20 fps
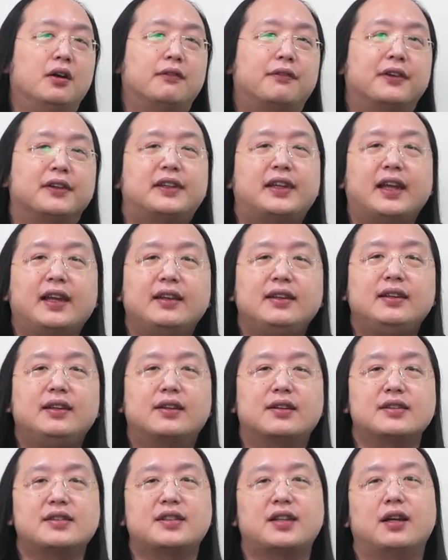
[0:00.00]
For 10
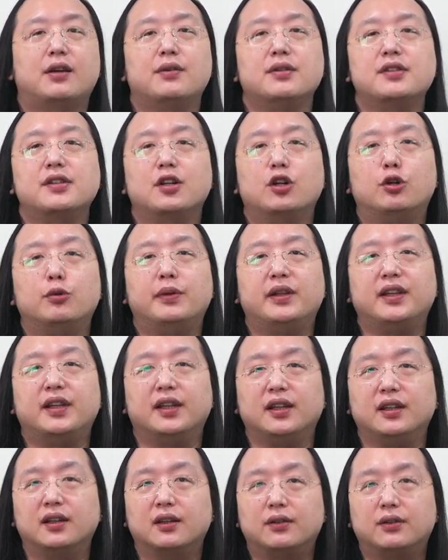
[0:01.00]
years, Taiwan's open
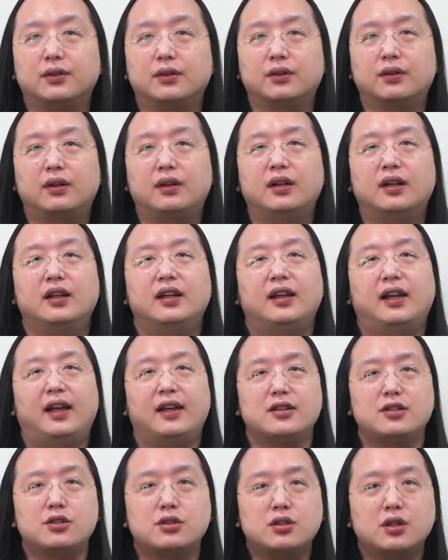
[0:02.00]
data door
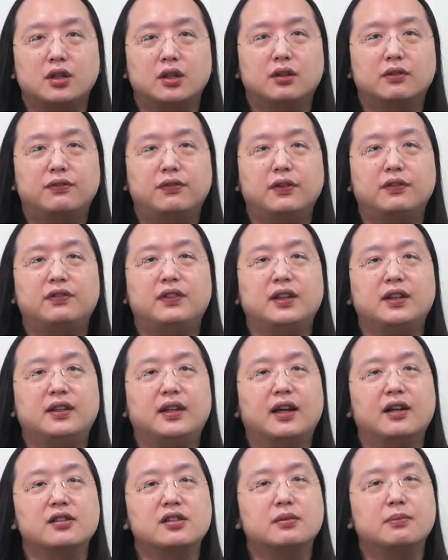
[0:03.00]
has shared
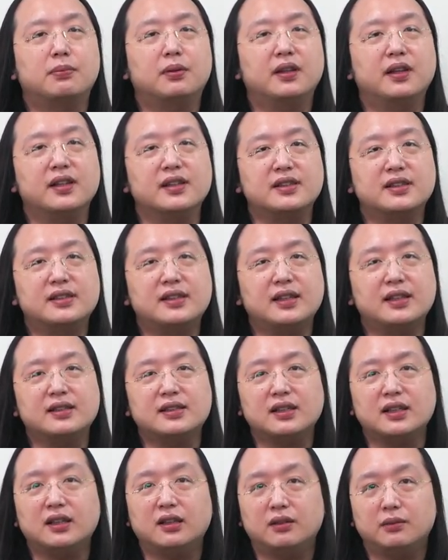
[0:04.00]
50,000 plus
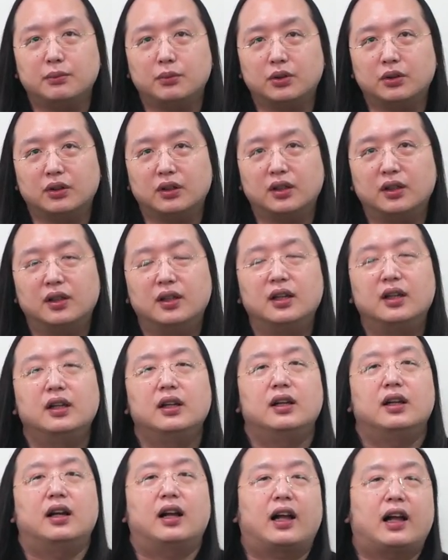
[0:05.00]
sets and more.
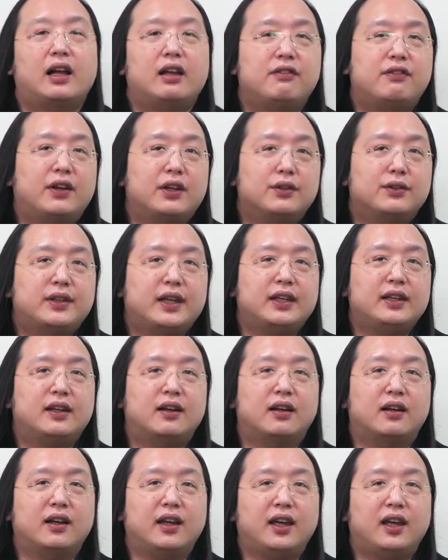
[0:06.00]
High-value
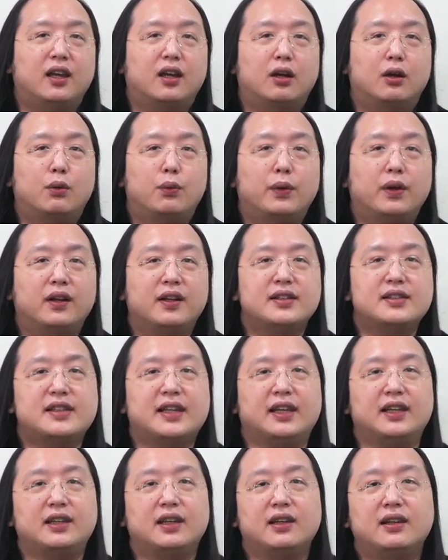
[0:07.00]
data, air, real
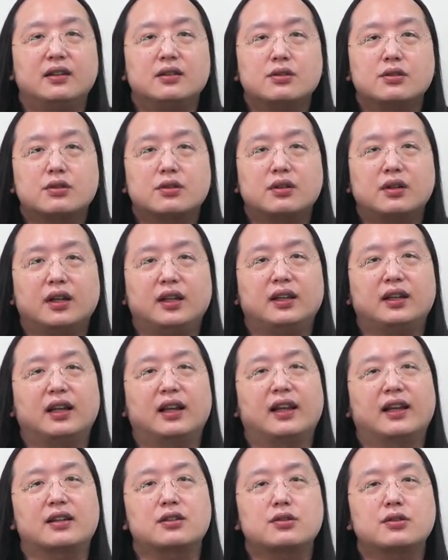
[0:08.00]
estate, and trade,
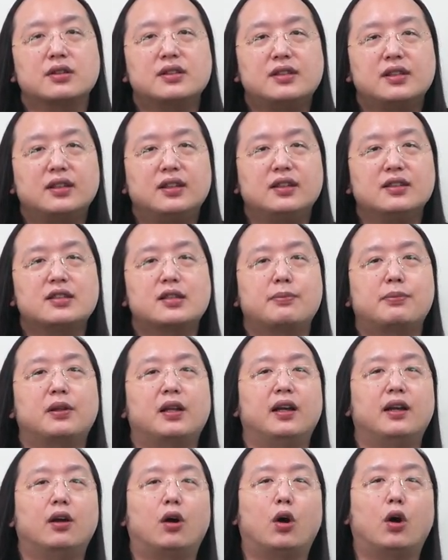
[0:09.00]
electricity
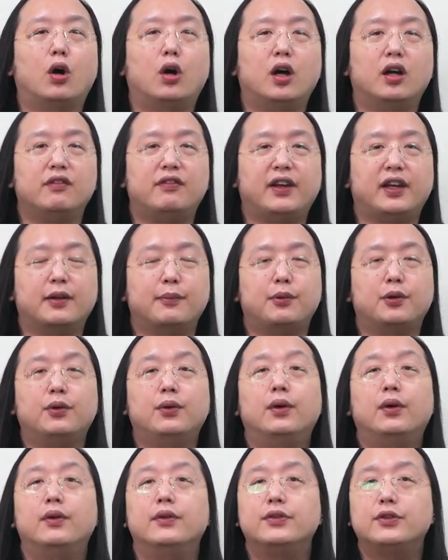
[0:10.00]
supply all
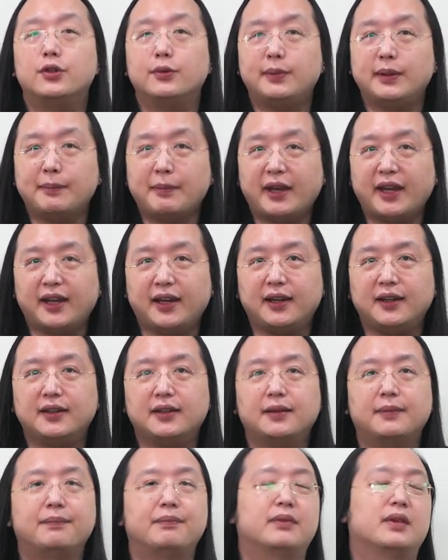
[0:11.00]
available to be
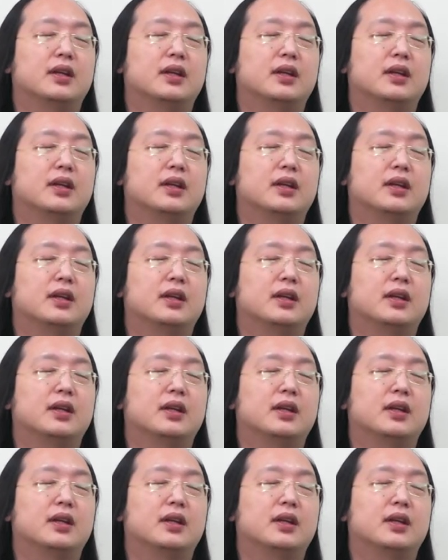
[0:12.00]
made.